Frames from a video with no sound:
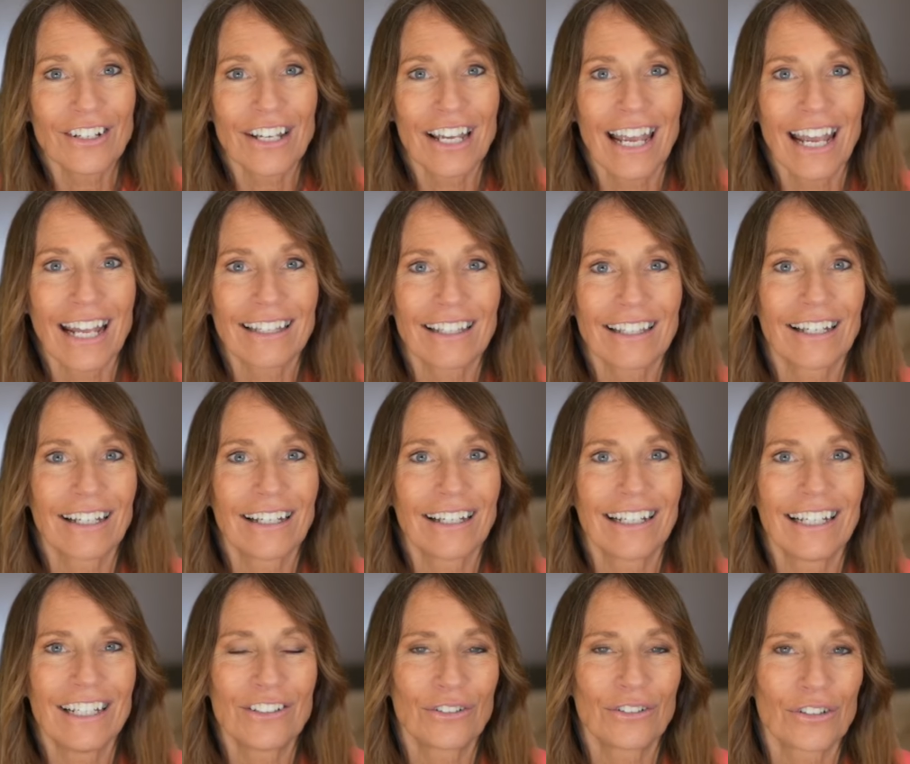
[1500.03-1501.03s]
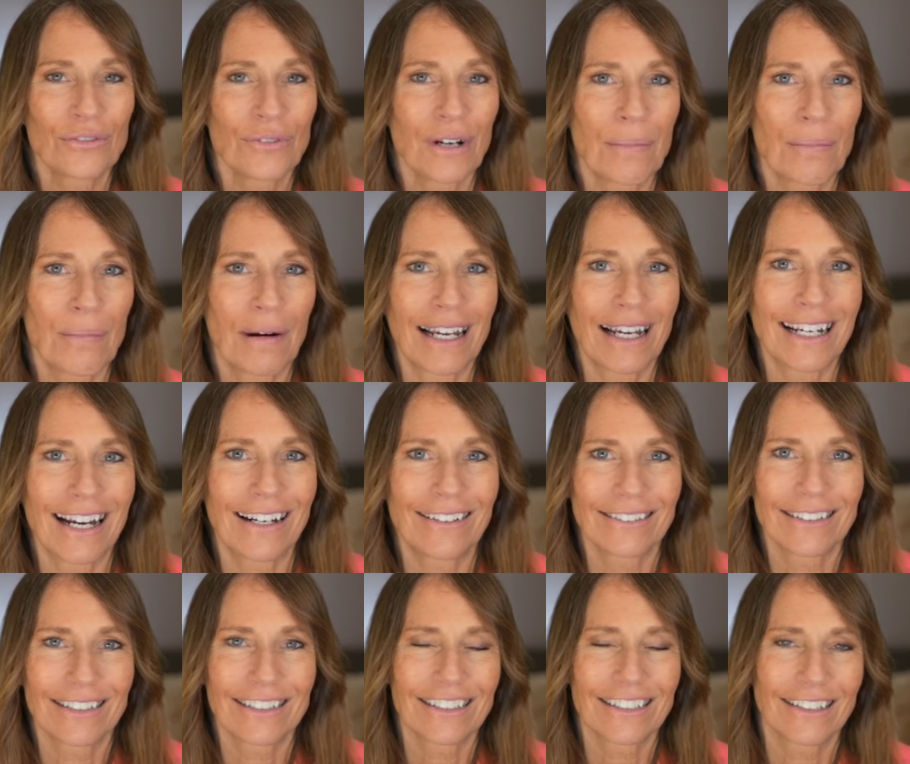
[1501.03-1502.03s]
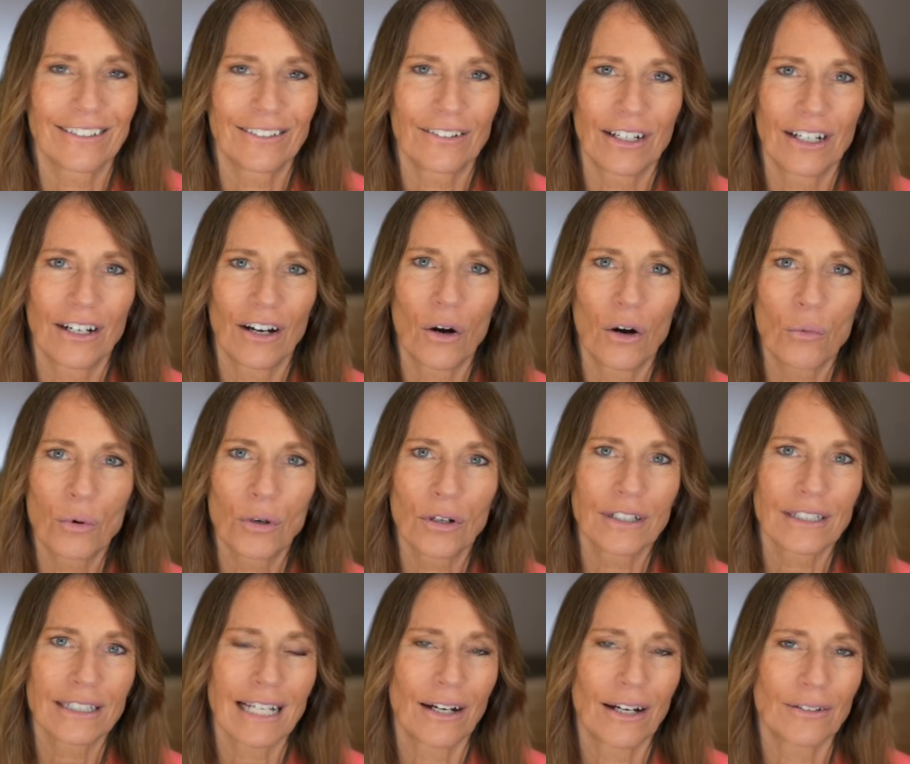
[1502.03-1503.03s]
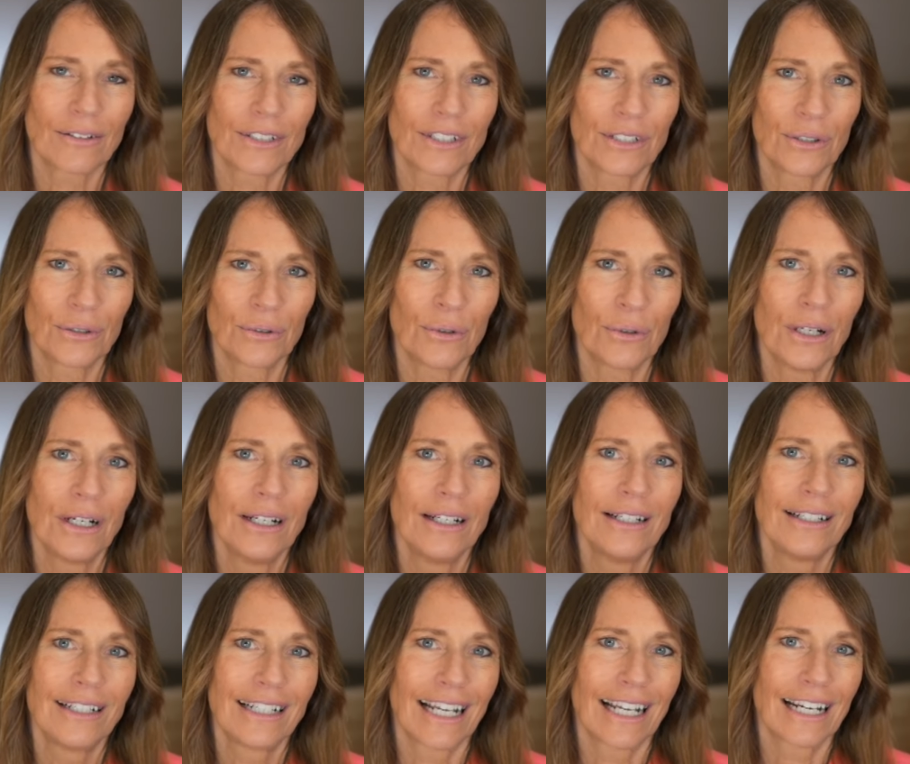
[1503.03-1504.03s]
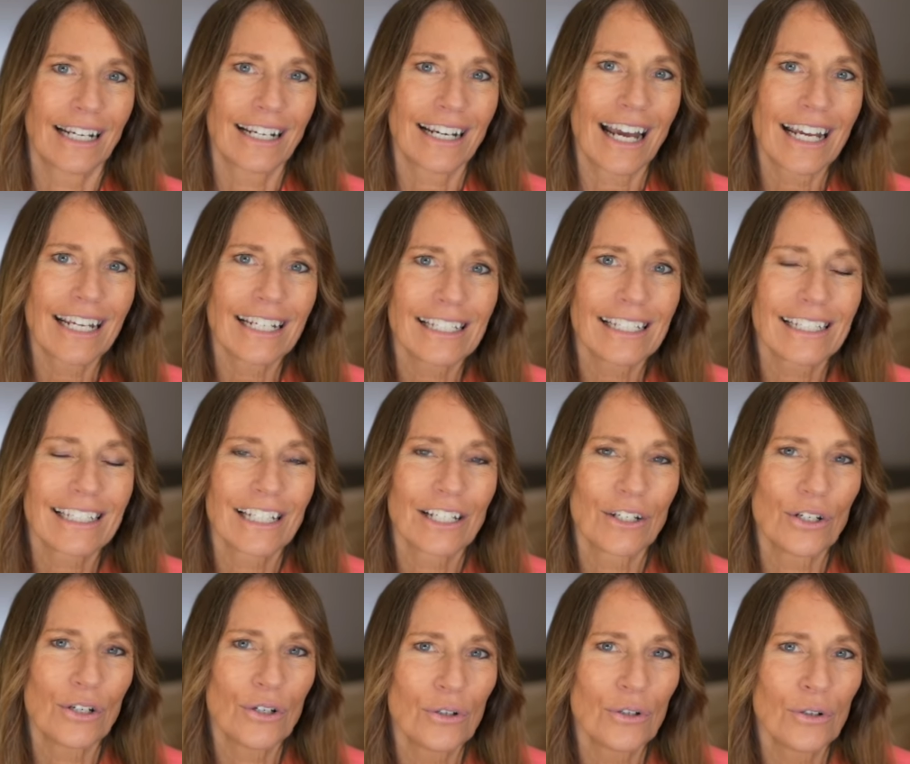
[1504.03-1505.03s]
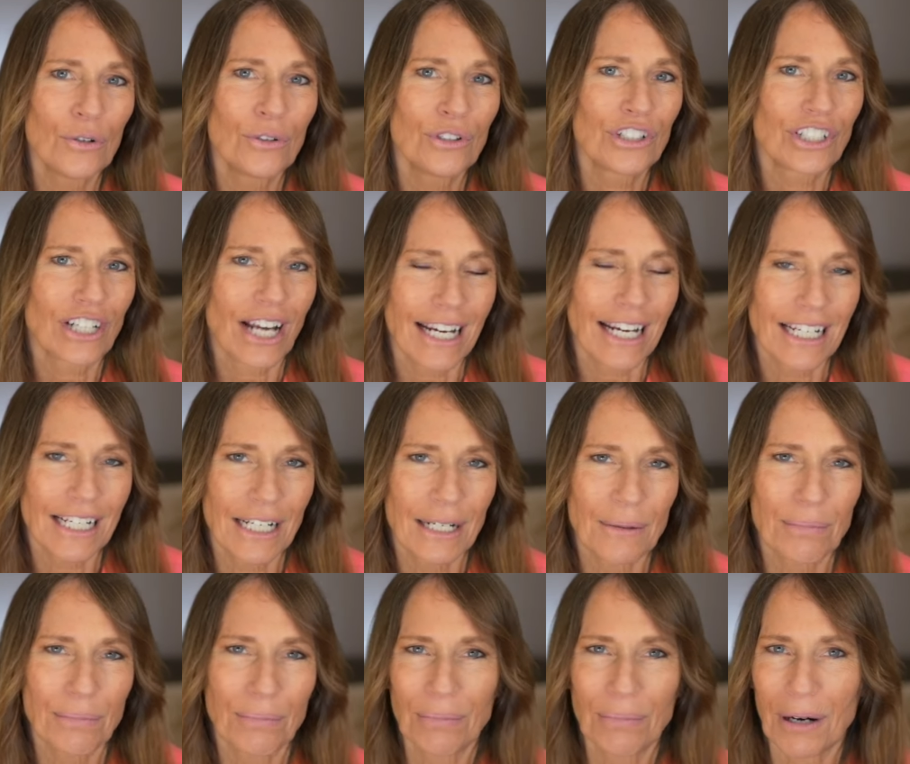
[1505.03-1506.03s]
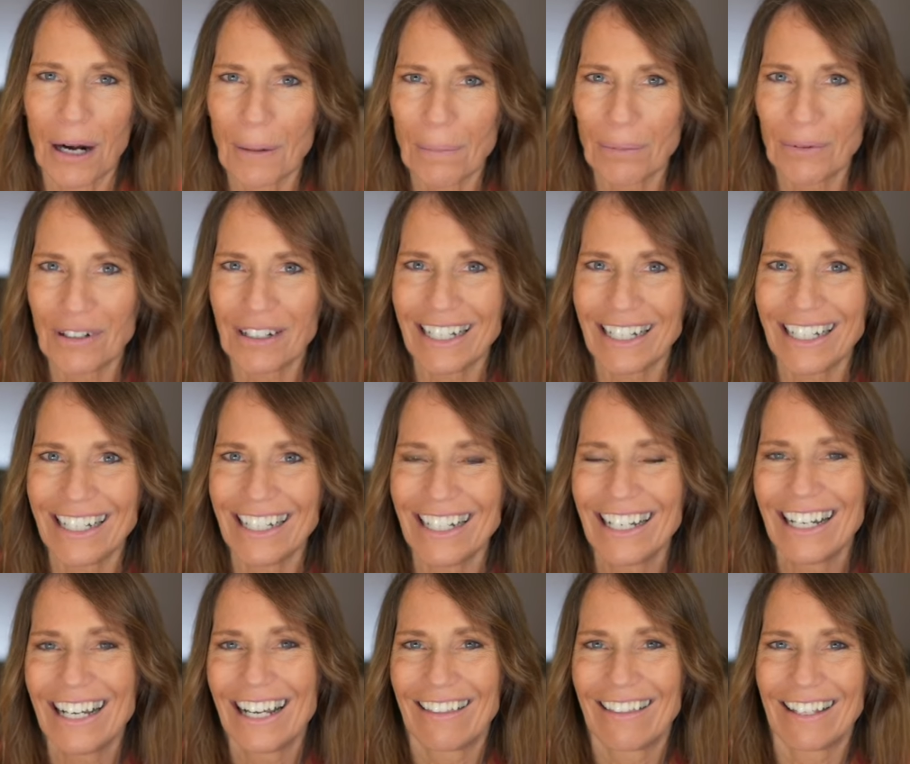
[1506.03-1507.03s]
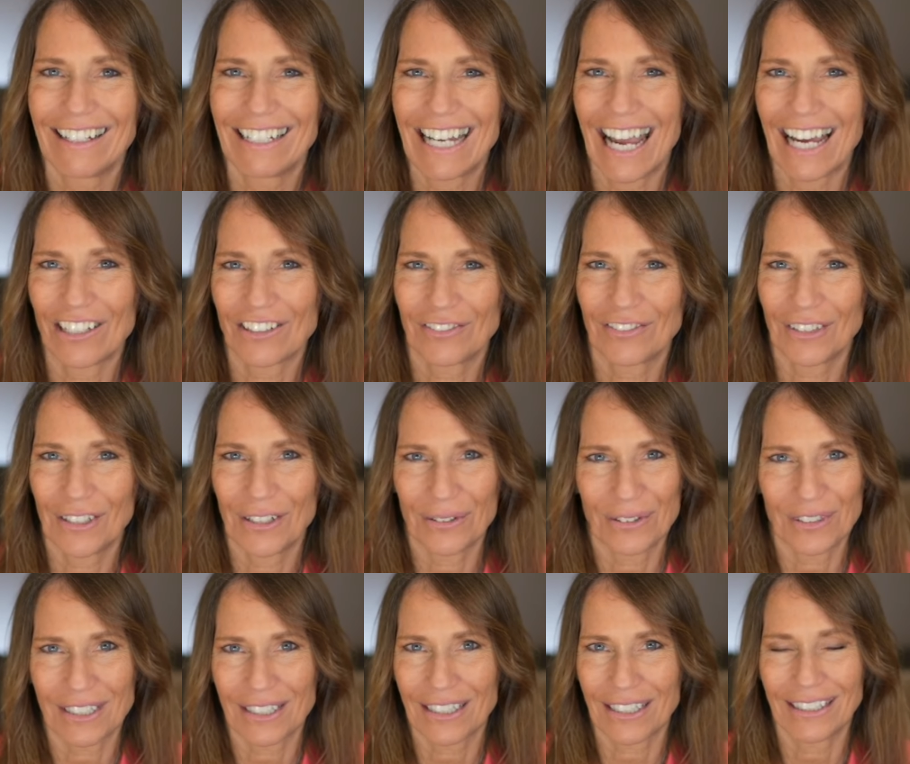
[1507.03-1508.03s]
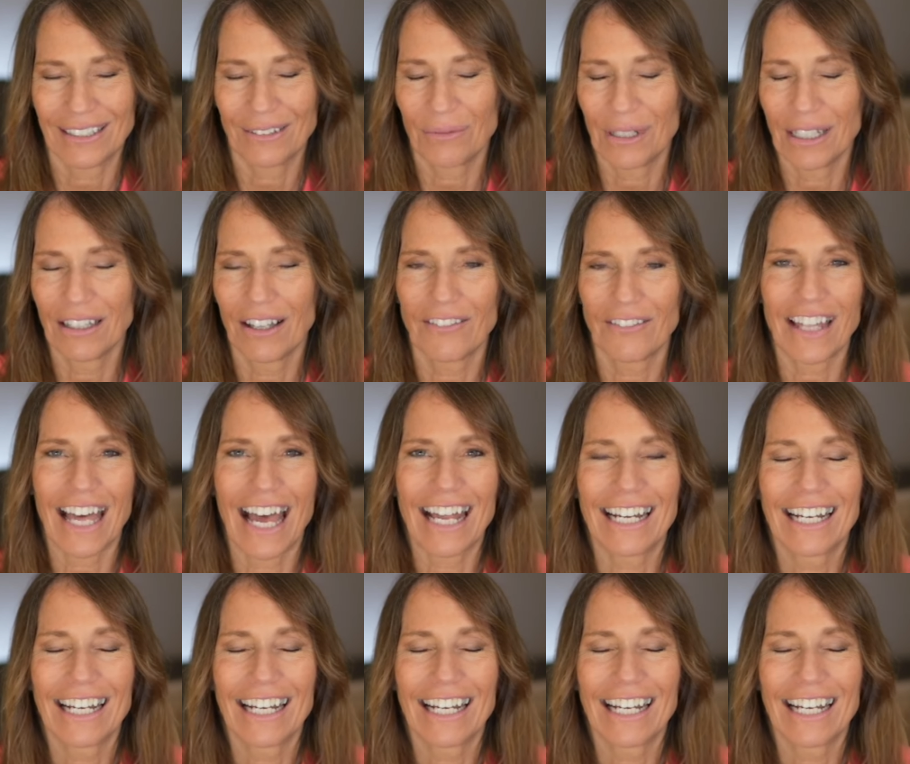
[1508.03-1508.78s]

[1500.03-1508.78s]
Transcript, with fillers: can get the interest rate buy down. So it all works out to get a nice, new, shiny property that cash flows, and we love that.